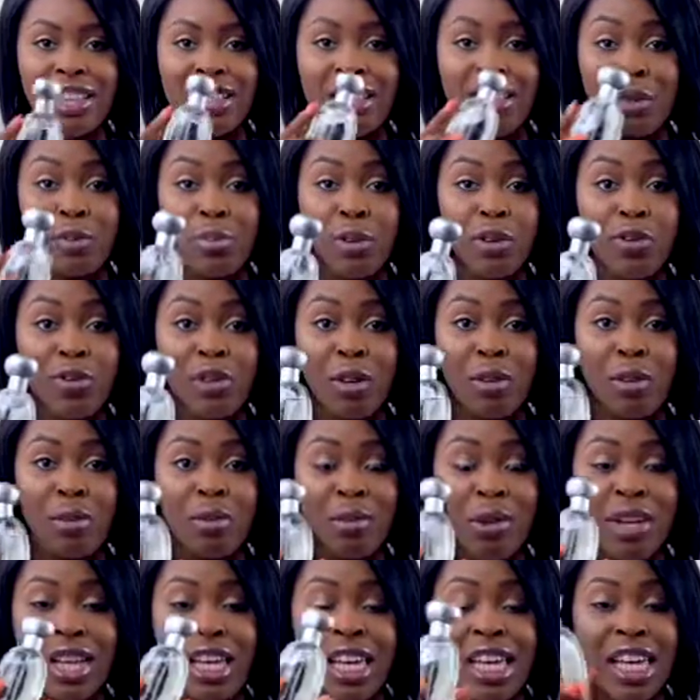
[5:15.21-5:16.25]
This perfume
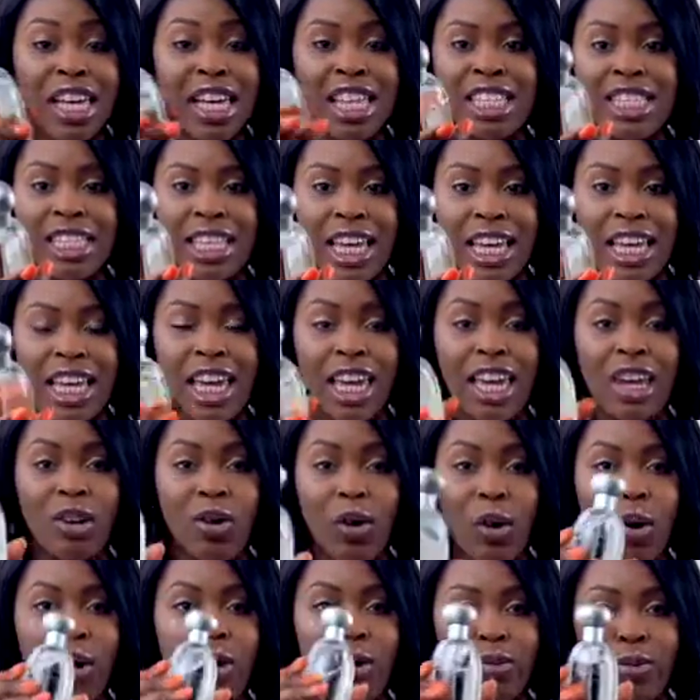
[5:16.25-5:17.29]
is like an
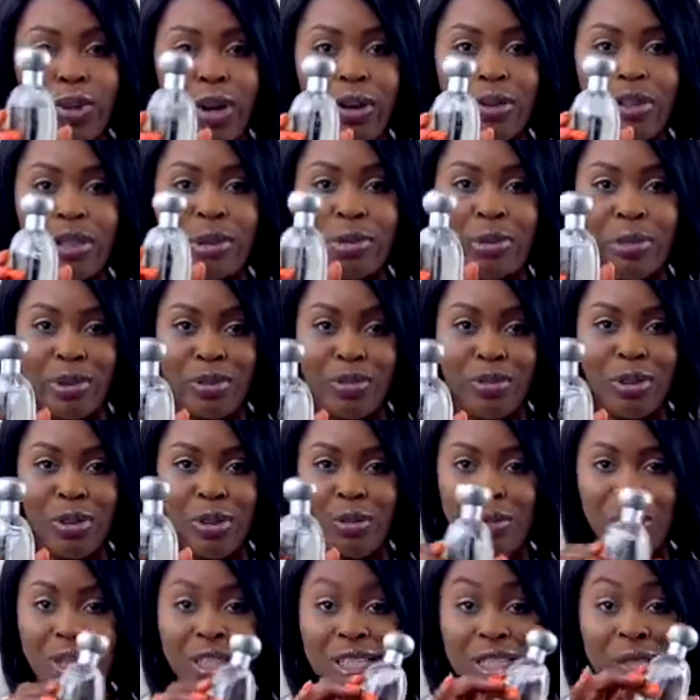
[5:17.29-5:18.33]
all-rounder perfume.
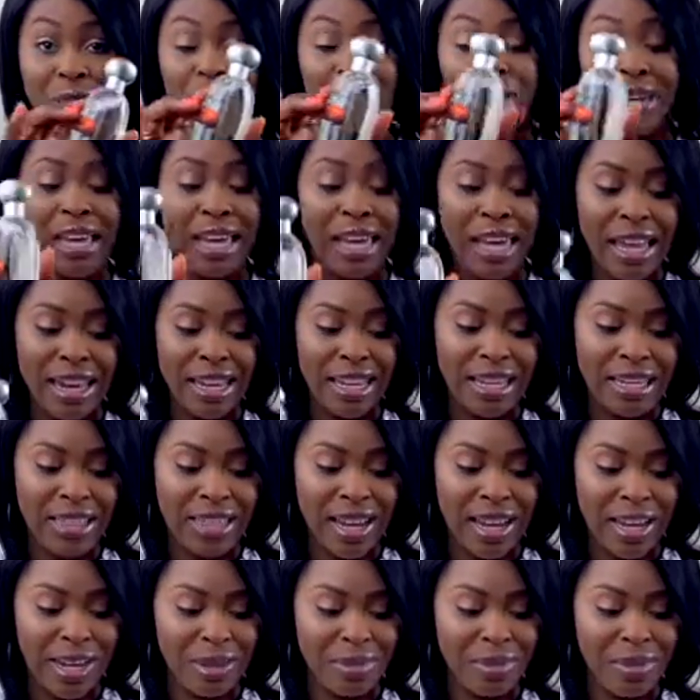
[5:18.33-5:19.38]
You can spray it
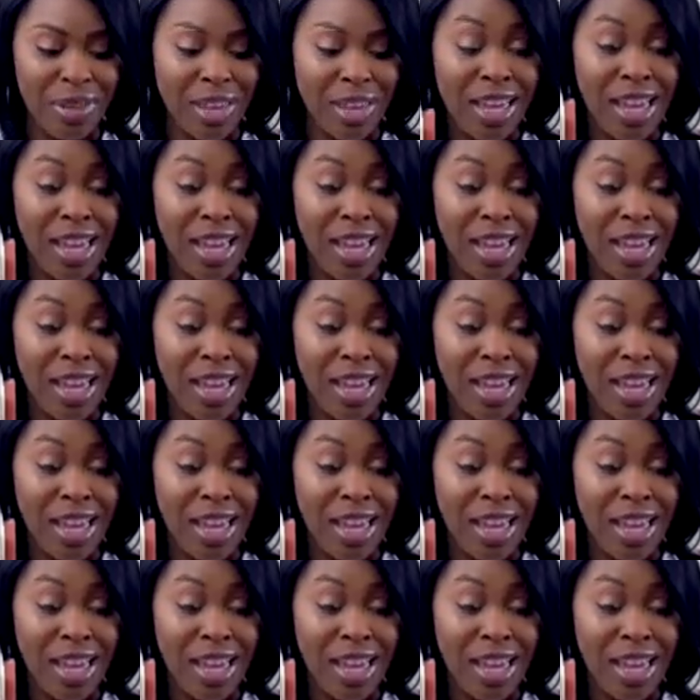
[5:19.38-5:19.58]
anytime.